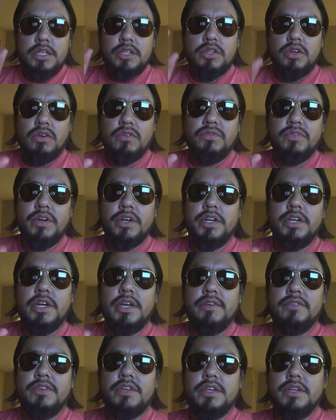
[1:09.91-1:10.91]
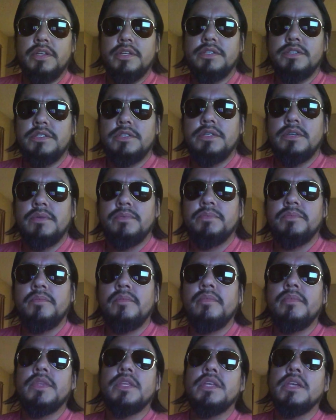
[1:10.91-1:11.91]
Don't fucking have kids
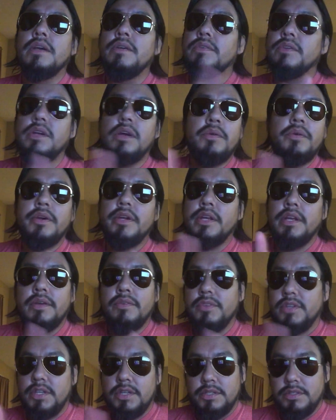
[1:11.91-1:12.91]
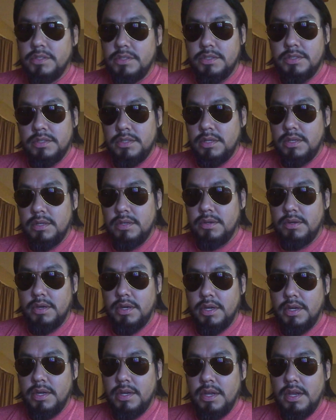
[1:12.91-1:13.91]
if you're not ready to have kids,
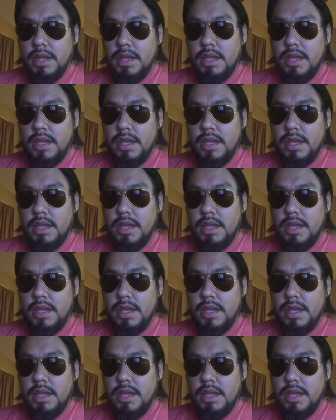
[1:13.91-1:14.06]
right?